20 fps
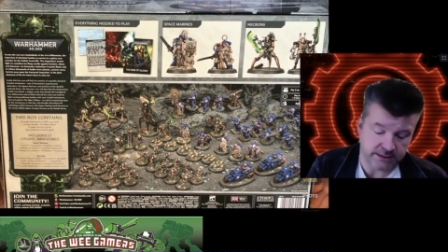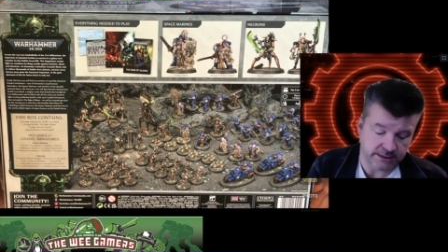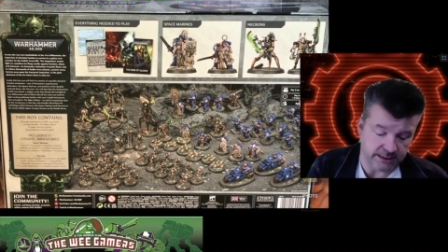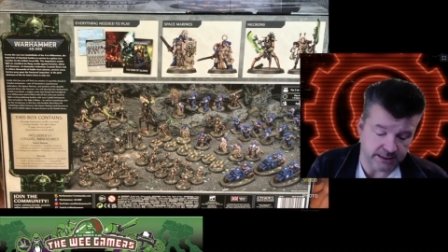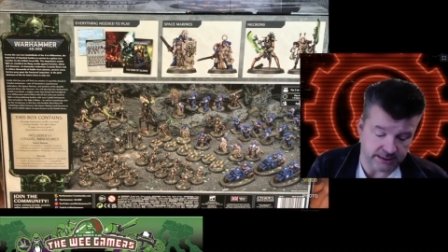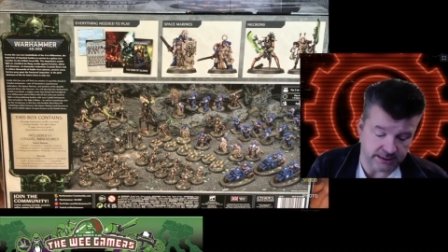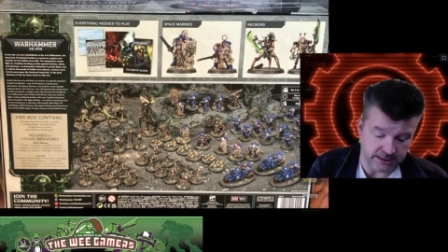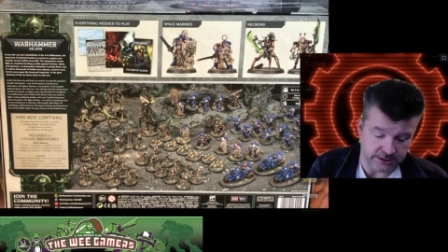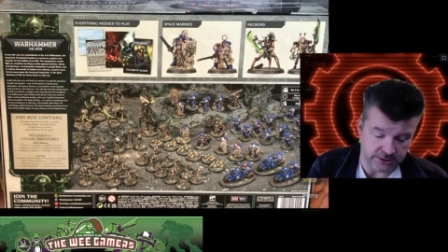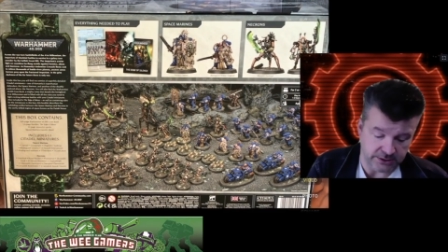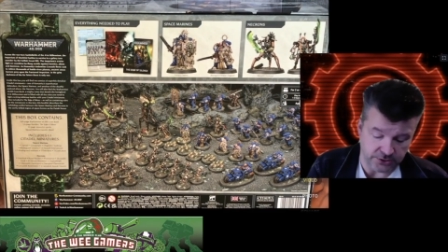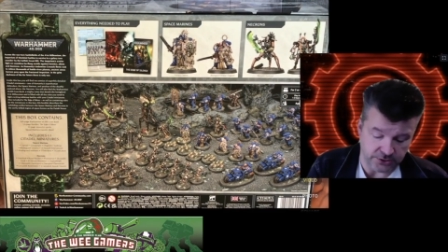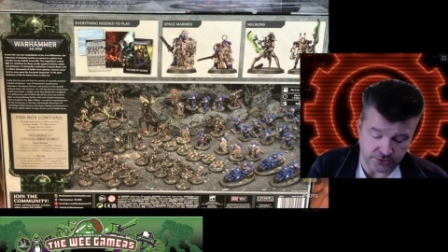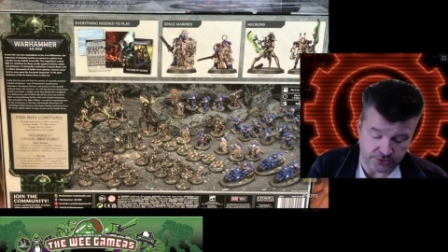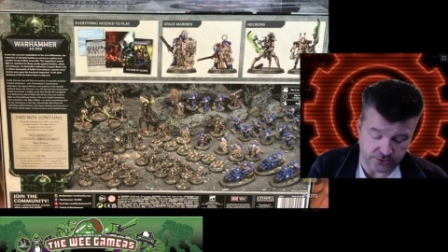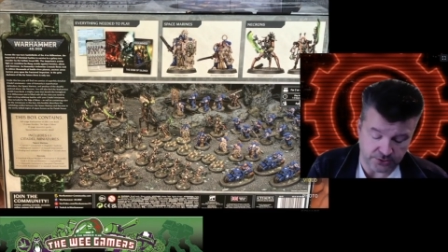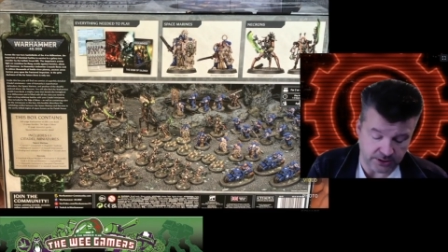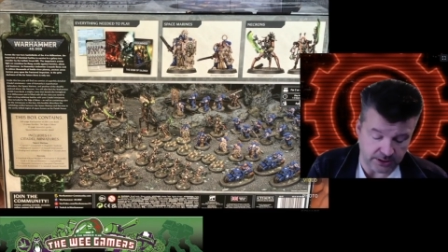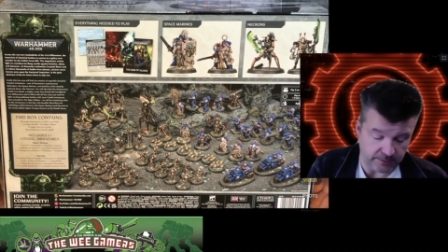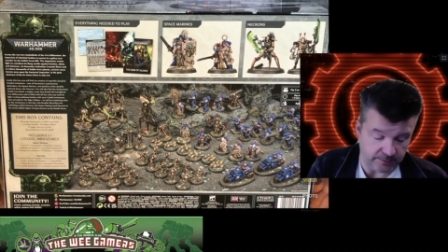This is just
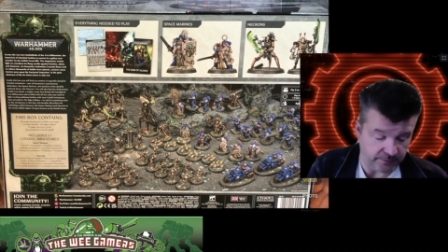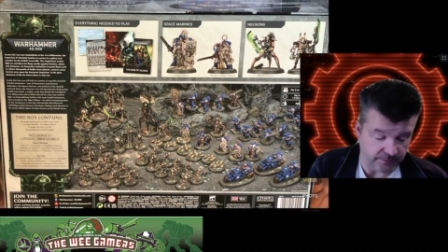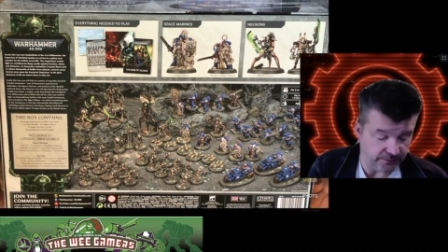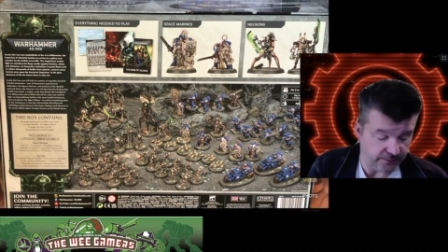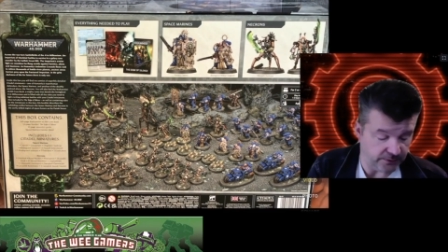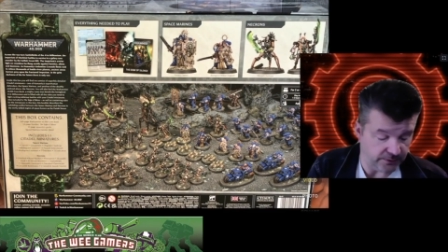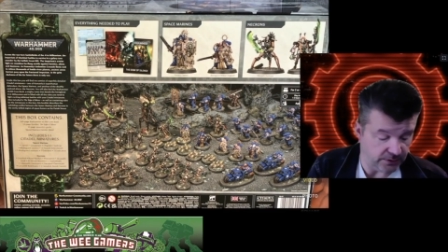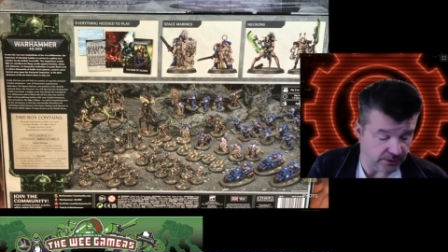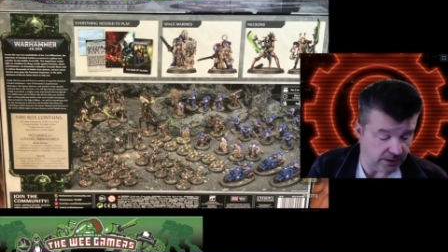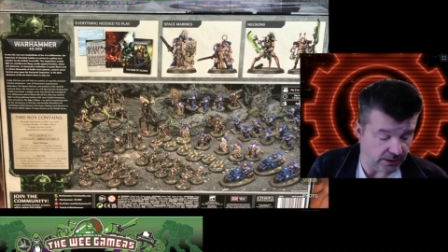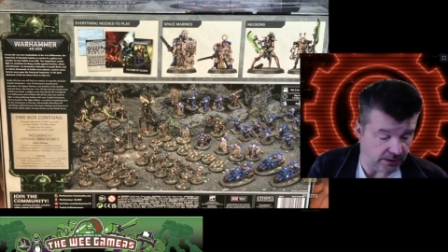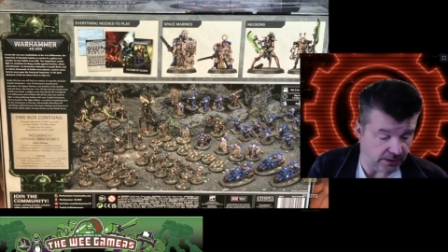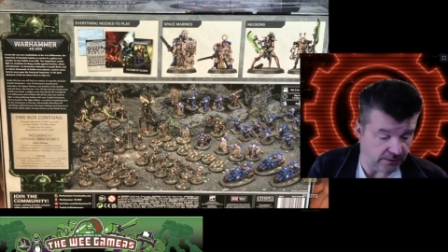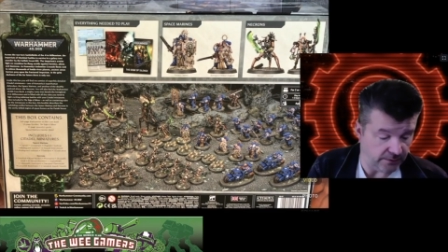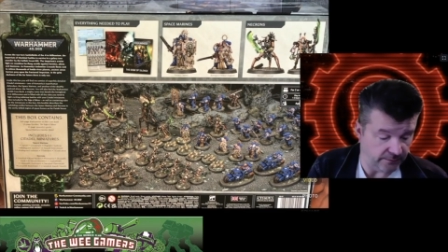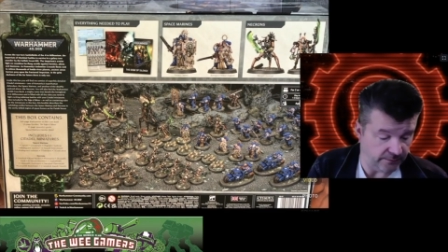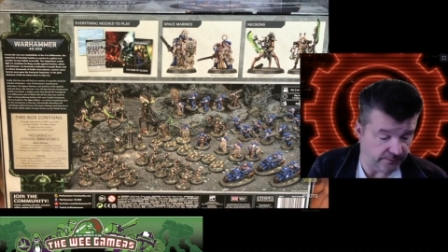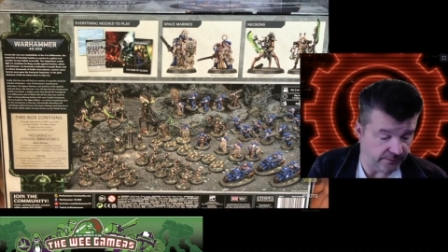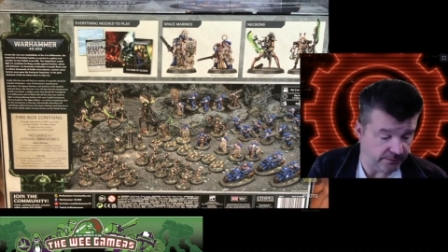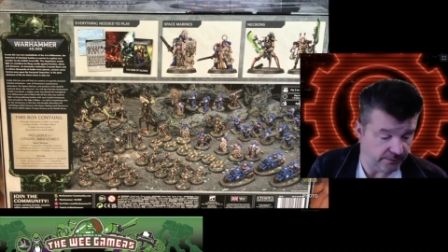crammed full
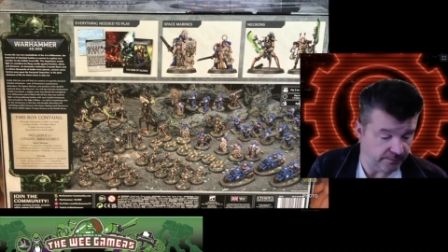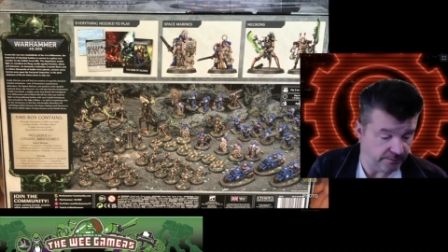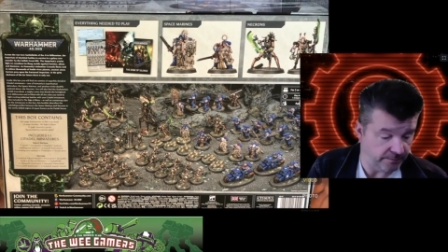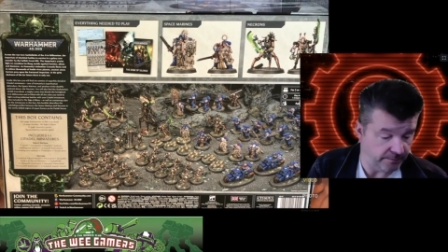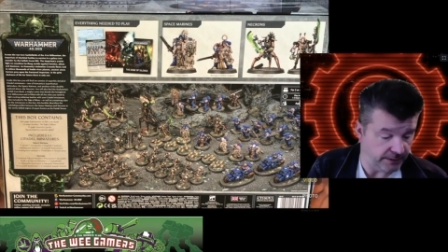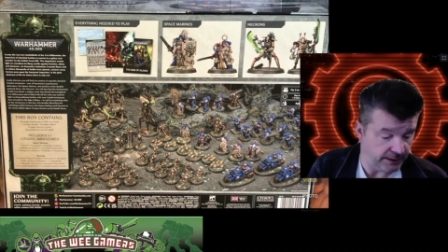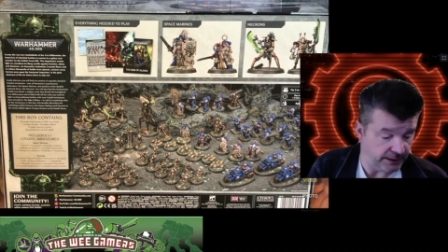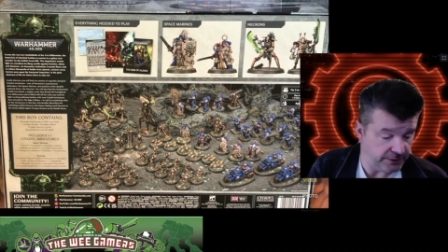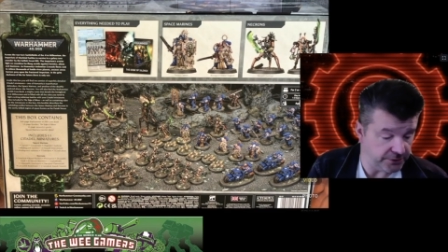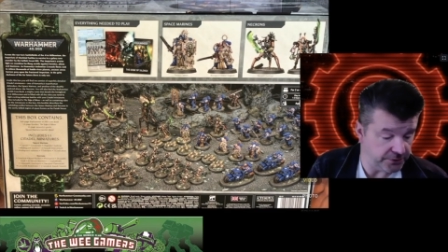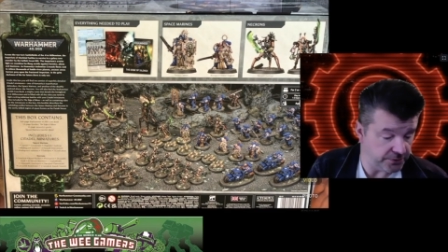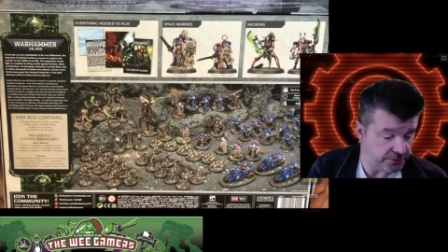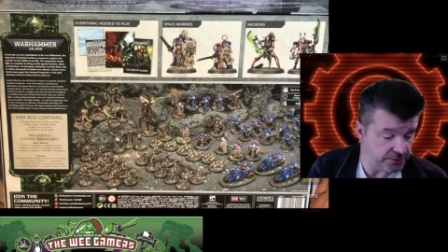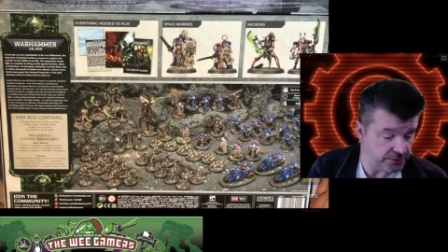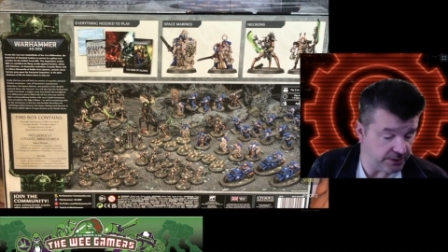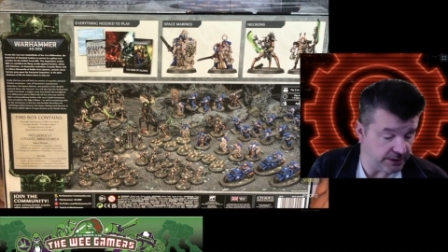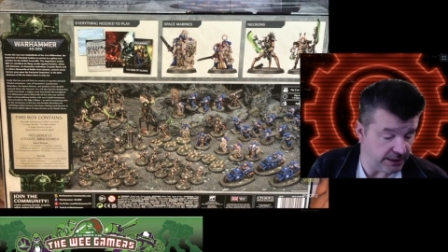of miniatures.